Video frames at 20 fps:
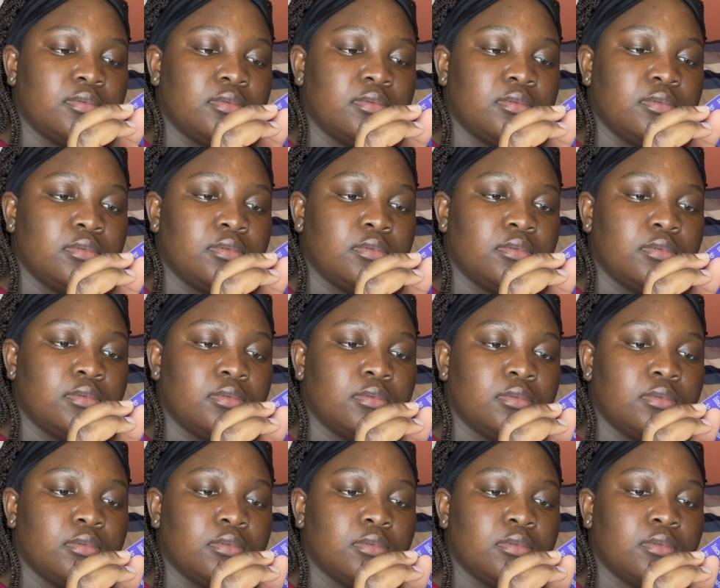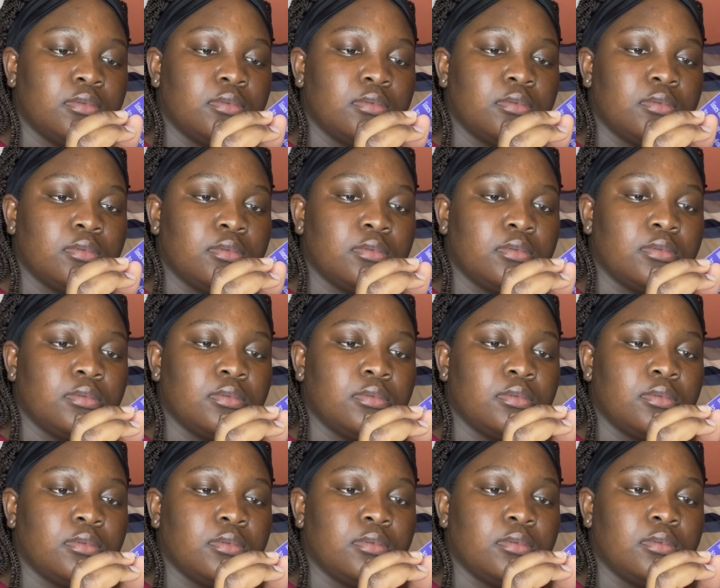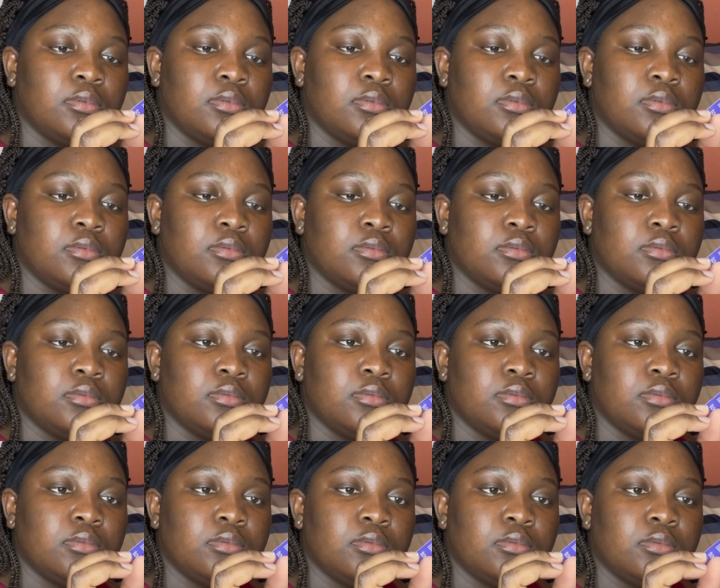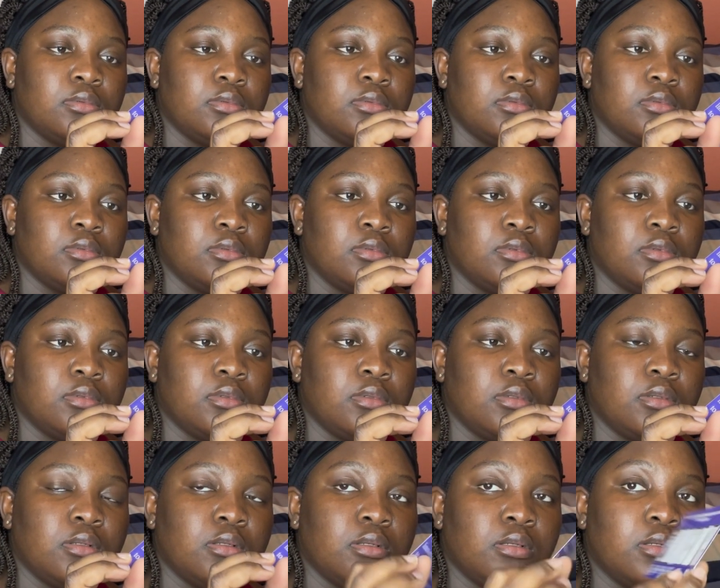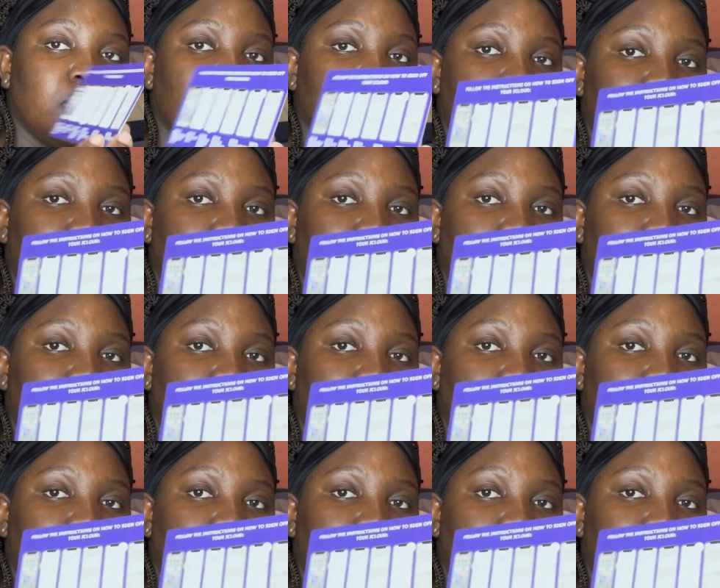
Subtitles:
Nothing is said.